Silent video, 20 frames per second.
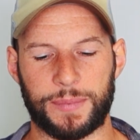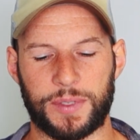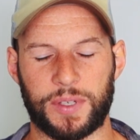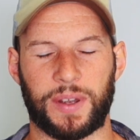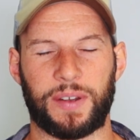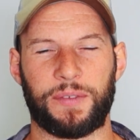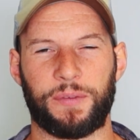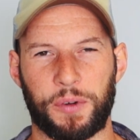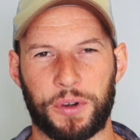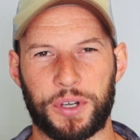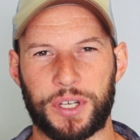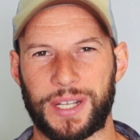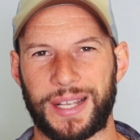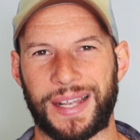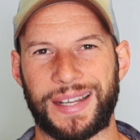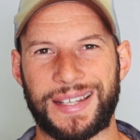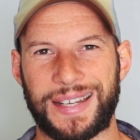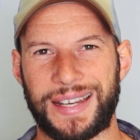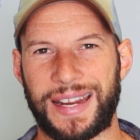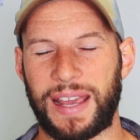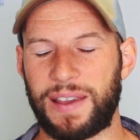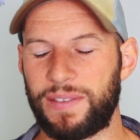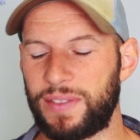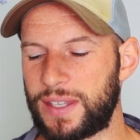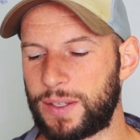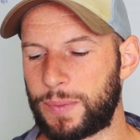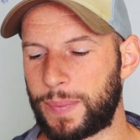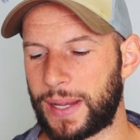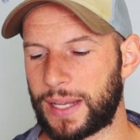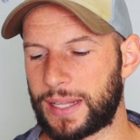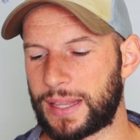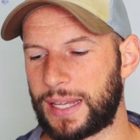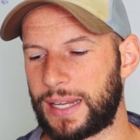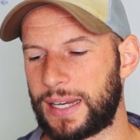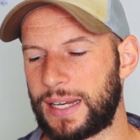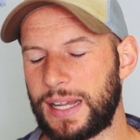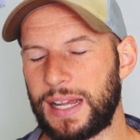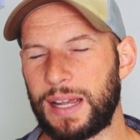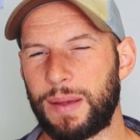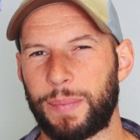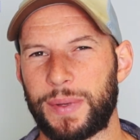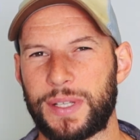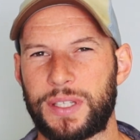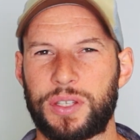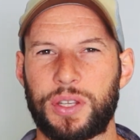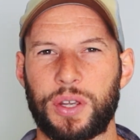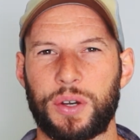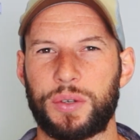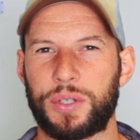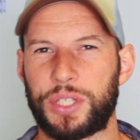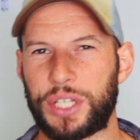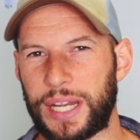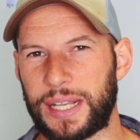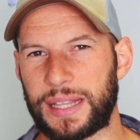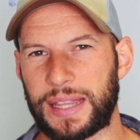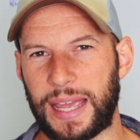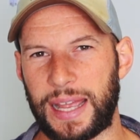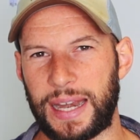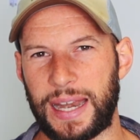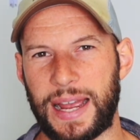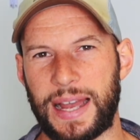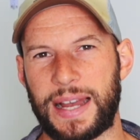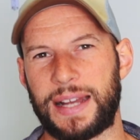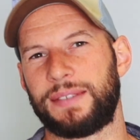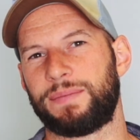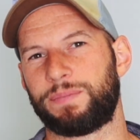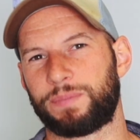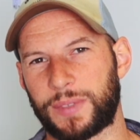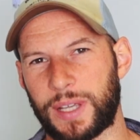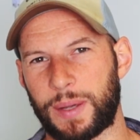So unfortunately I didn't have this back then, but still check that out.